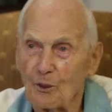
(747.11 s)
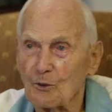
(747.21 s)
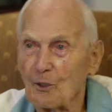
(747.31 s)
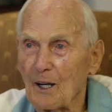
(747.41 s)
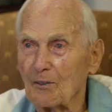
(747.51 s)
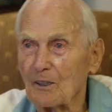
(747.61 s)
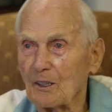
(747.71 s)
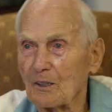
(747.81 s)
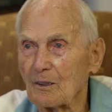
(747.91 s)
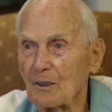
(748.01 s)
drive a
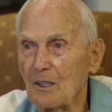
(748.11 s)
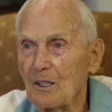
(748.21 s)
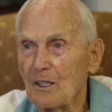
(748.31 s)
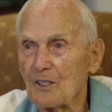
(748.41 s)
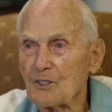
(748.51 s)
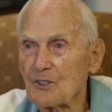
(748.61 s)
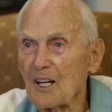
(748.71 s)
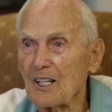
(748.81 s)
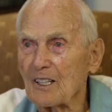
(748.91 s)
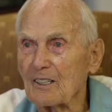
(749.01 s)
little
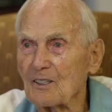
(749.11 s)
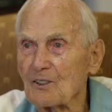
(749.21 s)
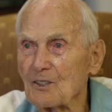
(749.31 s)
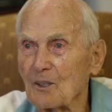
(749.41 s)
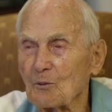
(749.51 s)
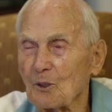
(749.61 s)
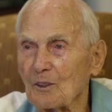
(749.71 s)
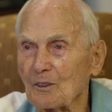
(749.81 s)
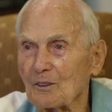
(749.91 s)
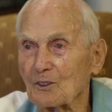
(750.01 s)
stake in
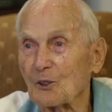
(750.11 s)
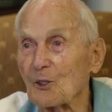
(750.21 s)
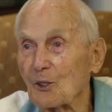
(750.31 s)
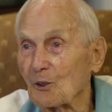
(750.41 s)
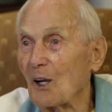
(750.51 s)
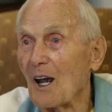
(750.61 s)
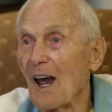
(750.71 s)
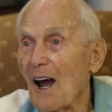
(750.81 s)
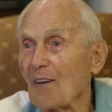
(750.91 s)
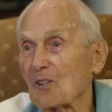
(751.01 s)
somewhere, and so you
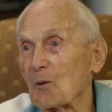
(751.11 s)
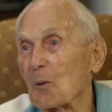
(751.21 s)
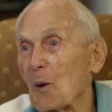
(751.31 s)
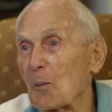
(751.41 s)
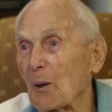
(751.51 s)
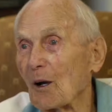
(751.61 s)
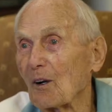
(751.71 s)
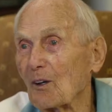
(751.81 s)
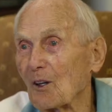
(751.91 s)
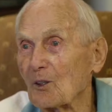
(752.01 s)
have to prepare
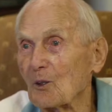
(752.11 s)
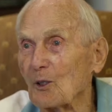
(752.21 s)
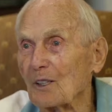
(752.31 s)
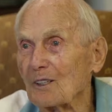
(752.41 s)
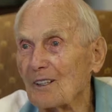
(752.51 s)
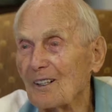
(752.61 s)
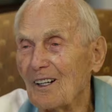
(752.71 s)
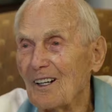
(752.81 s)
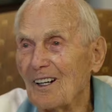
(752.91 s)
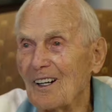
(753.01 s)
to do it.
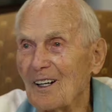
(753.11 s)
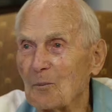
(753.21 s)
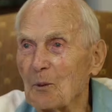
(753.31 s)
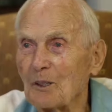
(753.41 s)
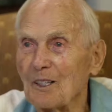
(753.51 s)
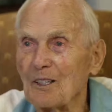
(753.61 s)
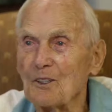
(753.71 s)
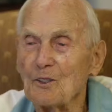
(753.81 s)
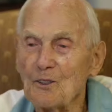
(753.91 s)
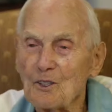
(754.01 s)
But then
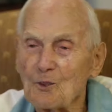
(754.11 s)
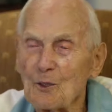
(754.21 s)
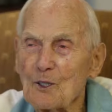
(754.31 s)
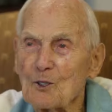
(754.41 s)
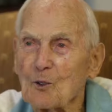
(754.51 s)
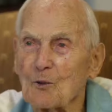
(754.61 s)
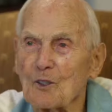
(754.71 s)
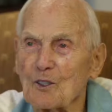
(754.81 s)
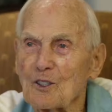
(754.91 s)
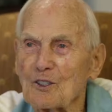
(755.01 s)
you just reach over
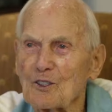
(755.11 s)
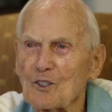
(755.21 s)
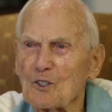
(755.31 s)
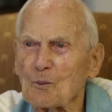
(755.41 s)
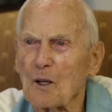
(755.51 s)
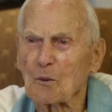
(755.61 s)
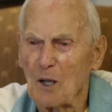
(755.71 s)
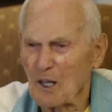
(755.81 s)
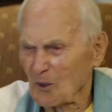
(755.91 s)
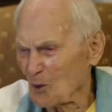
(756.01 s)
and touch the spark.
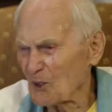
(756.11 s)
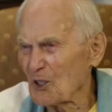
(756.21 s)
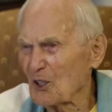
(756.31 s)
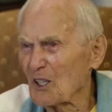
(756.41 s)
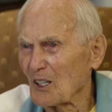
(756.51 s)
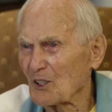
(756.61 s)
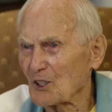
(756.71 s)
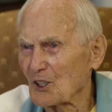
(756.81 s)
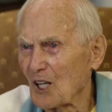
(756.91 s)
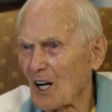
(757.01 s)
Of course you get a
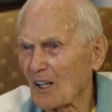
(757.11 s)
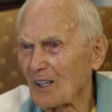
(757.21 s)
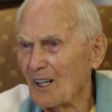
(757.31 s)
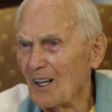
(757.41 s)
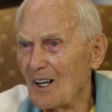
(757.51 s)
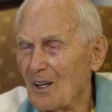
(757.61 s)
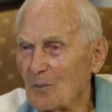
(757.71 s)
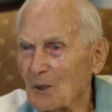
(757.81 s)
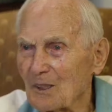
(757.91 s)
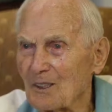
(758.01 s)
shock,
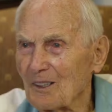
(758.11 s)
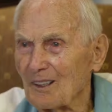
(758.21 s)
but